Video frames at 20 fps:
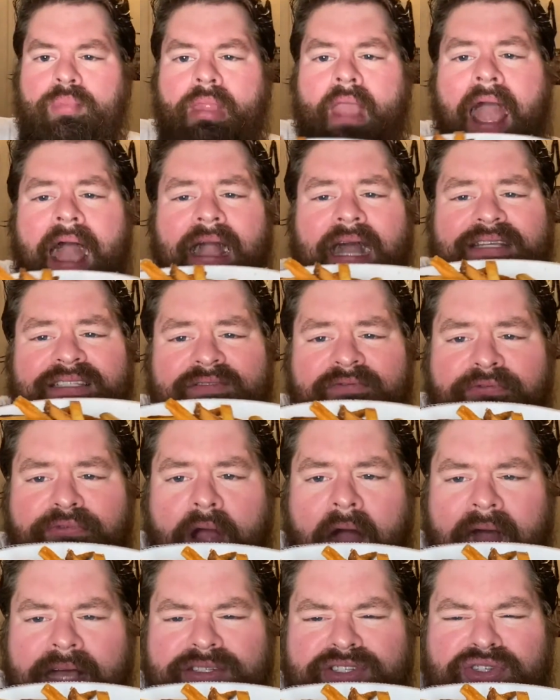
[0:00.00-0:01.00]
I got some
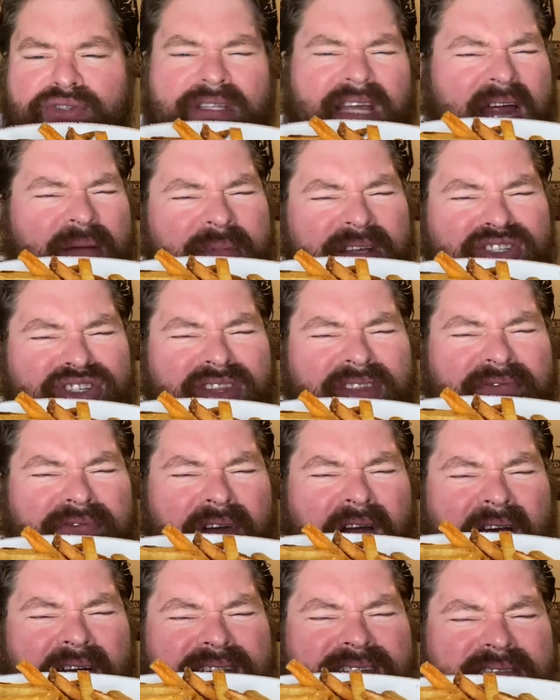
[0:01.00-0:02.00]
fries too. Did I mention the
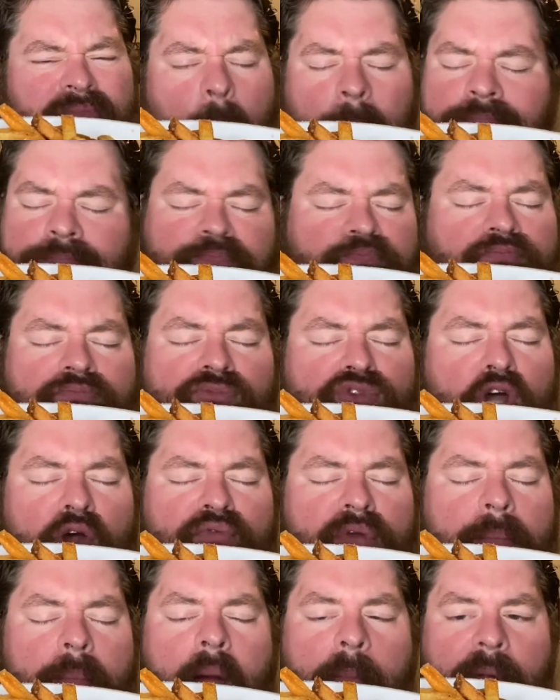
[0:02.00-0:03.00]
fries? Don't
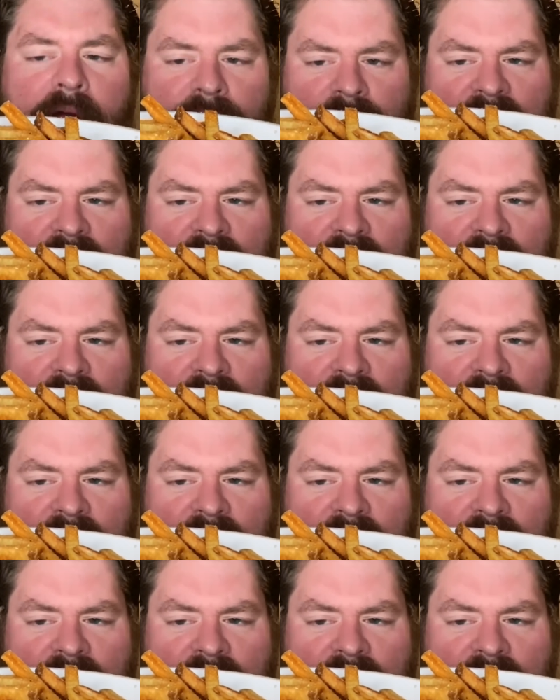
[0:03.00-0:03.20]
remember.